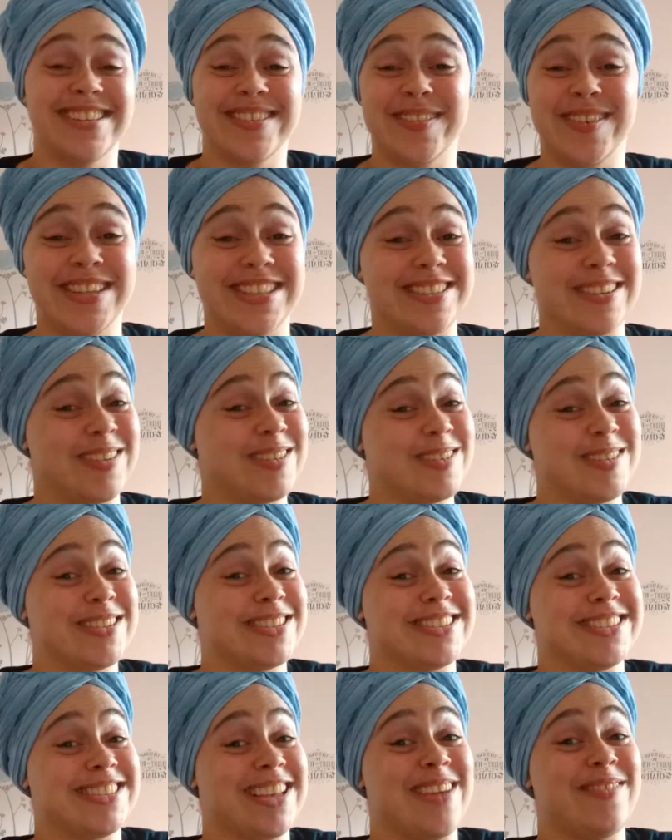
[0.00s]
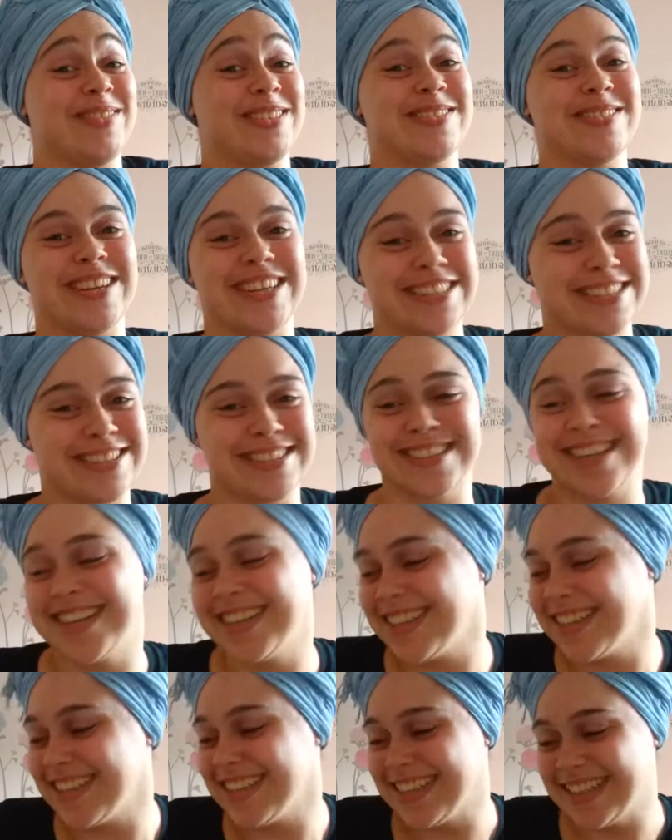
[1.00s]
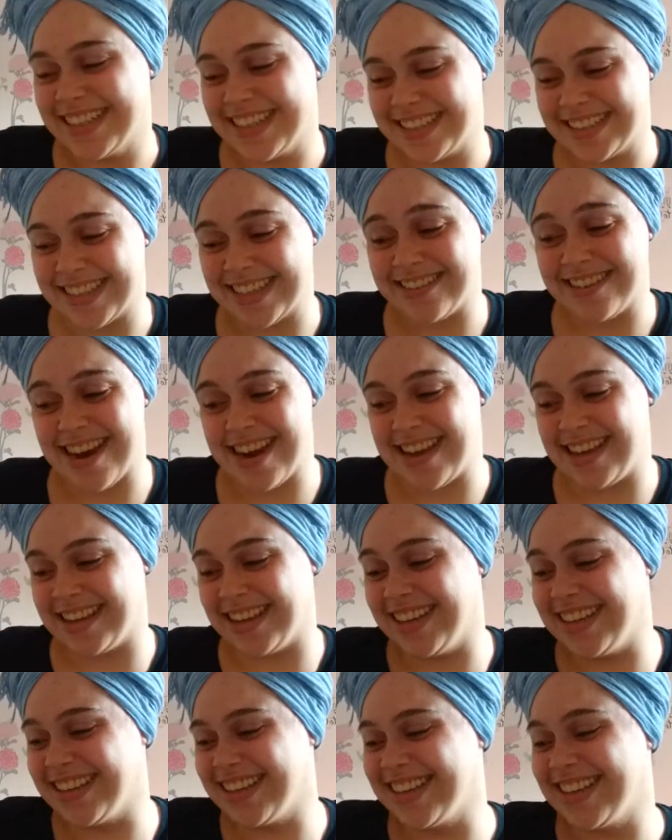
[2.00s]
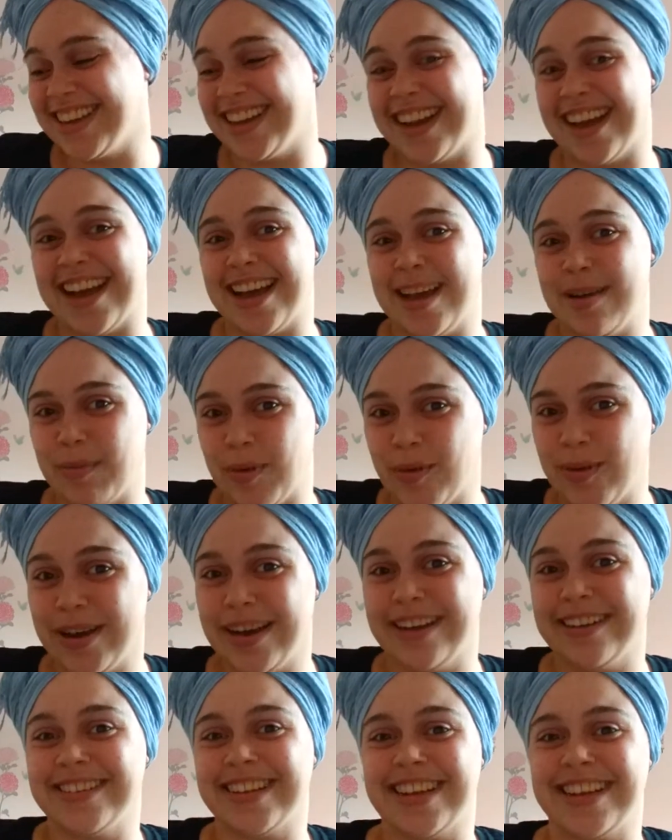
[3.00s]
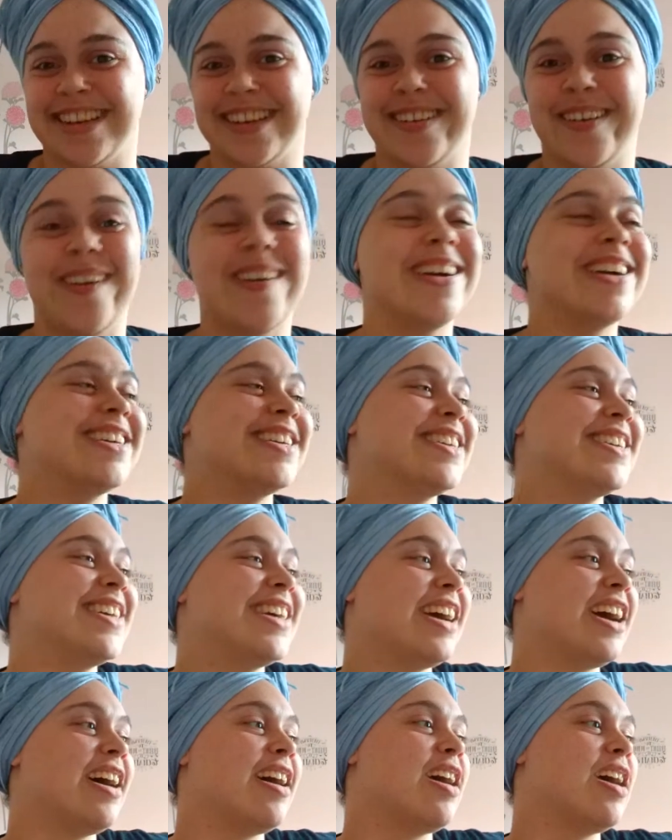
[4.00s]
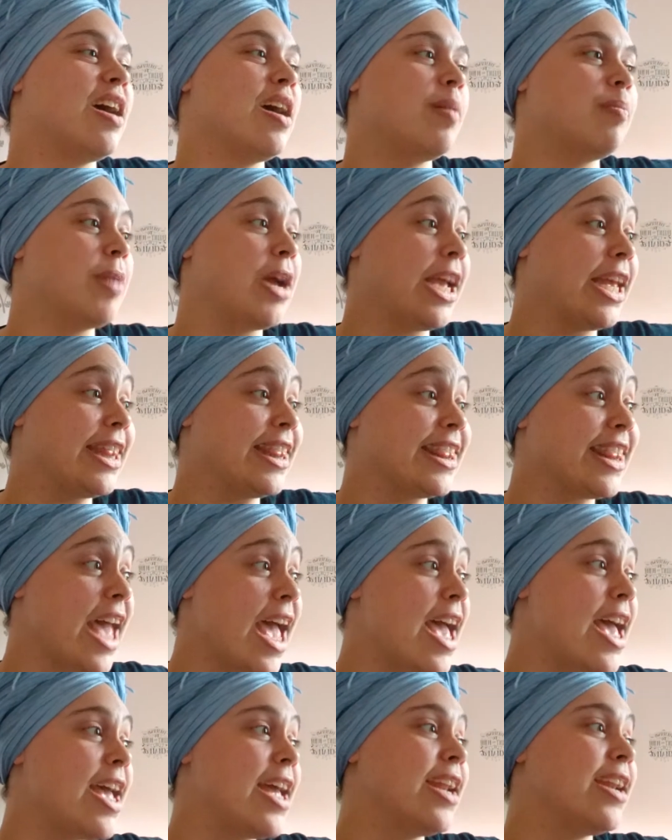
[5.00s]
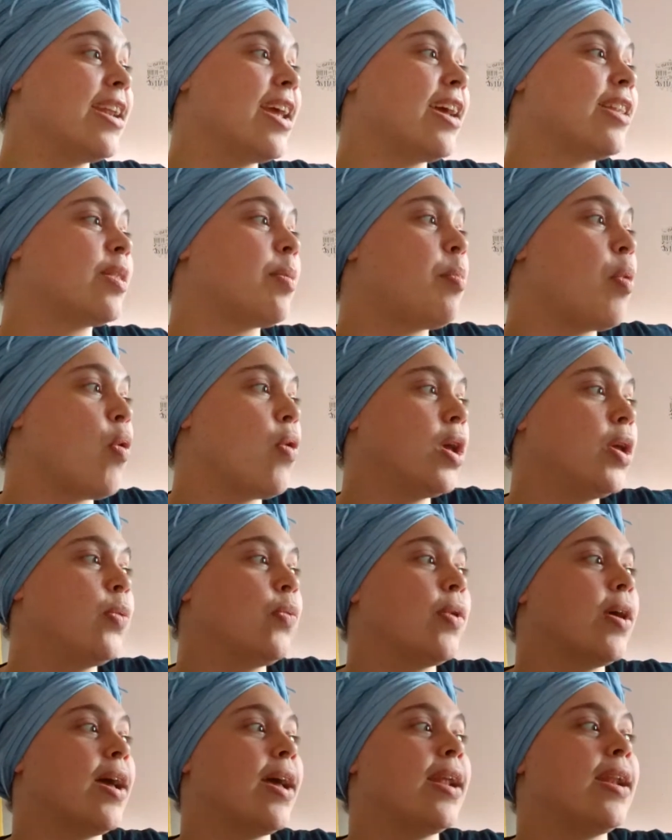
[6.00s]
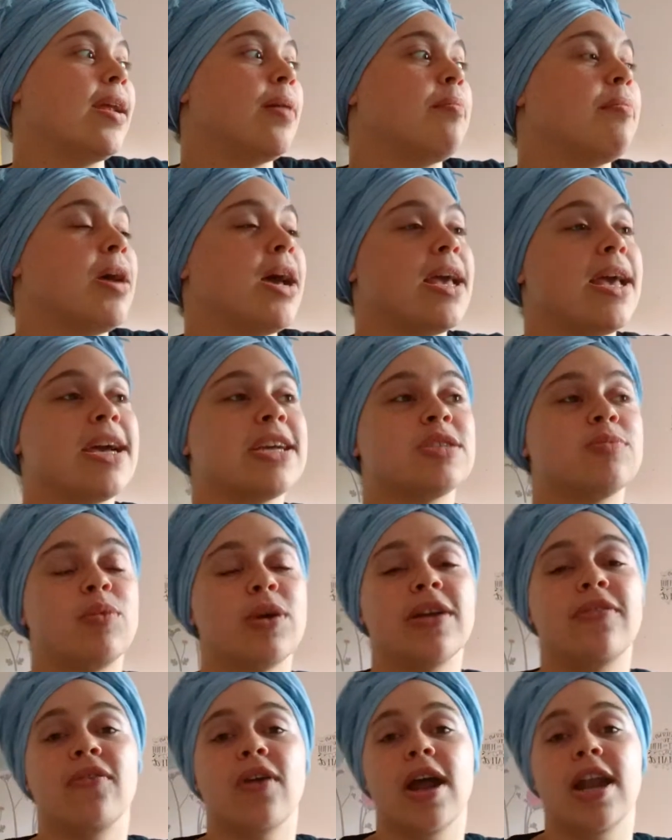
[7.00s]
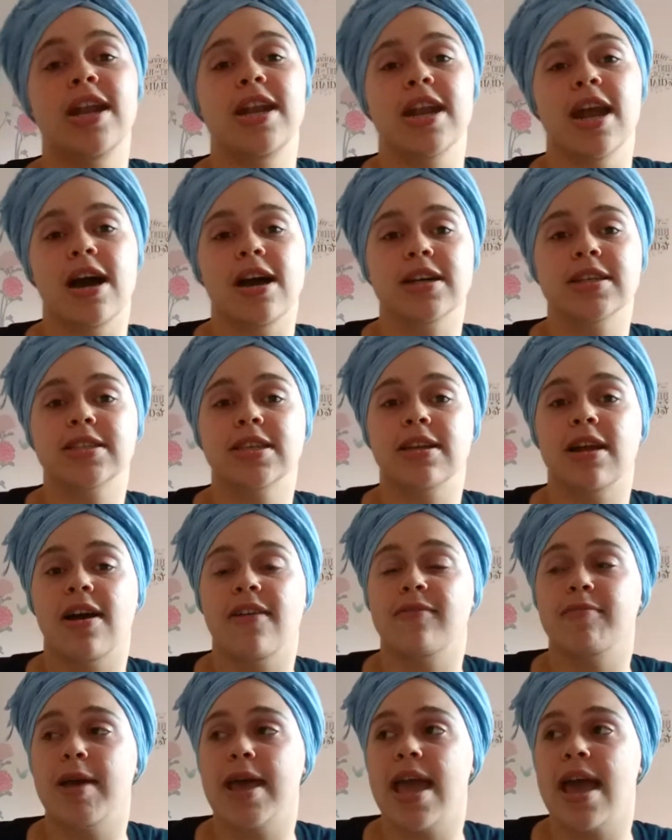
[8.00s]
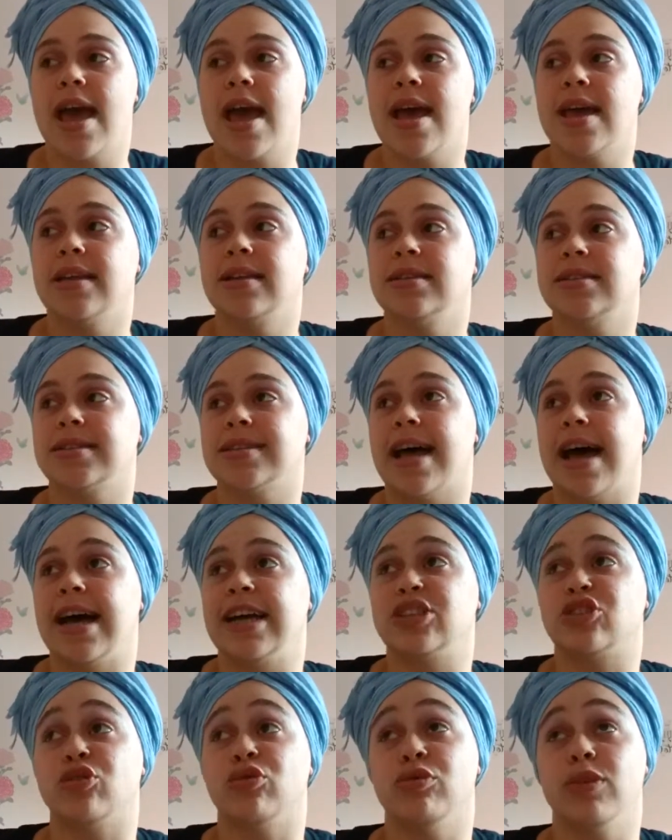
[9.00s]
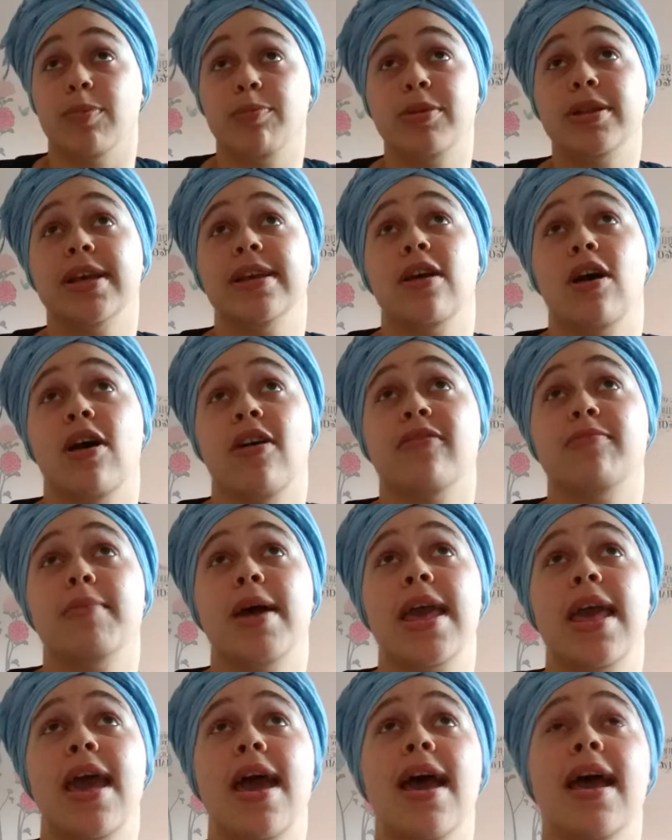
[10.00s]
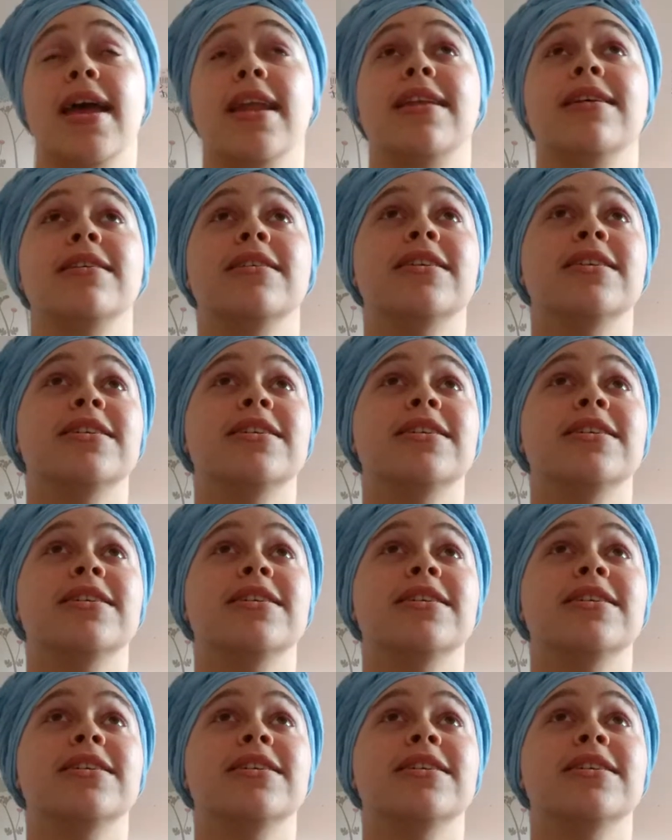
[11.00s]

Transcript: We told you it's a safety risk. I was like, great. I'm aware. Thank you. And then at the point when my ex-boyfriend knocked it off my head / ripped it off my head,